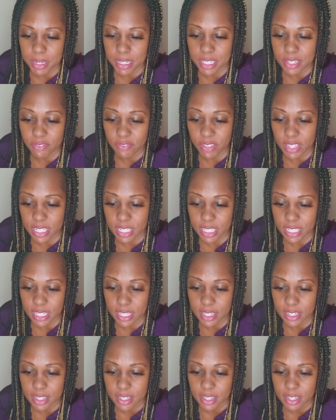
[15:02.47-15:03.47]
to visit,
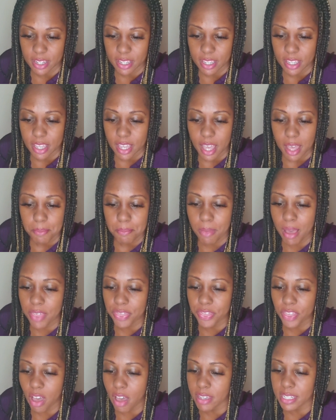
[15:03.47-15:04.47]
my
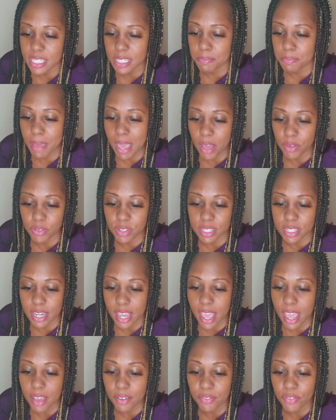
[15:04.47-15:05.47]
thoughts bounced
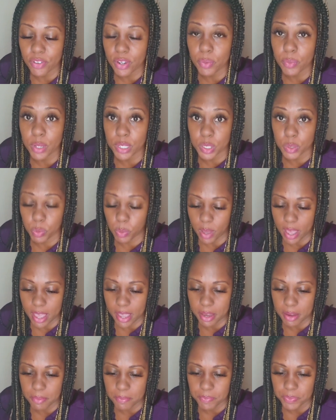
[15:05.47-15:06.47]
every which way.
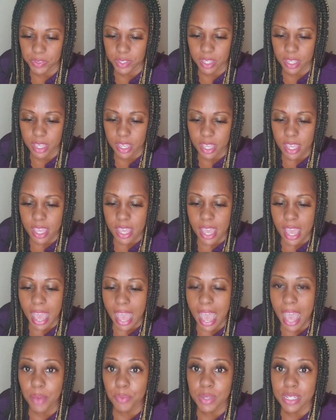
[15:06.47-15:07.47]

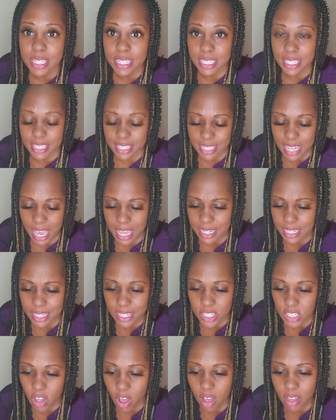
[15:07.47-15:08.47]
I was excited
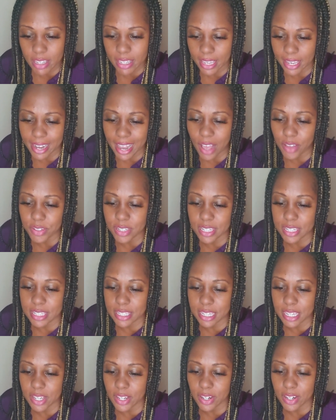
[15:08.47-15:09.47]
as all get out to
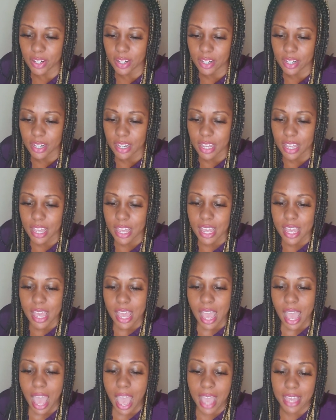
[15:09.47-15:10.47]
see her.
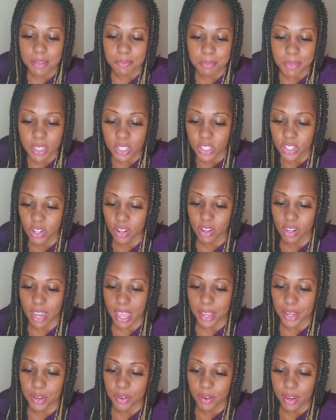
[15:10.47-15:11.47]
I'd missed her
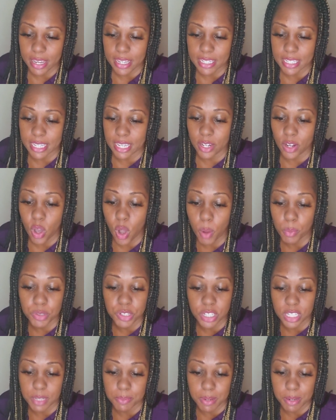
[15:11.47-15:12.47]
like crazy and hoped
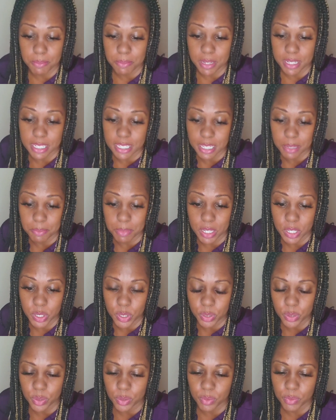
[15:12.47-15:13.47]
she'd been missing me
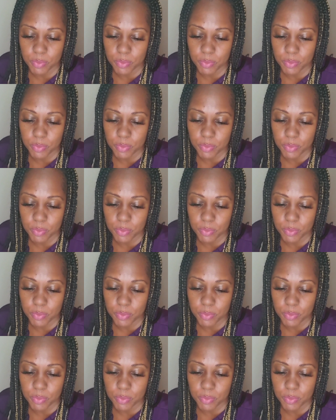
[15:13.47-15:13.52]
too.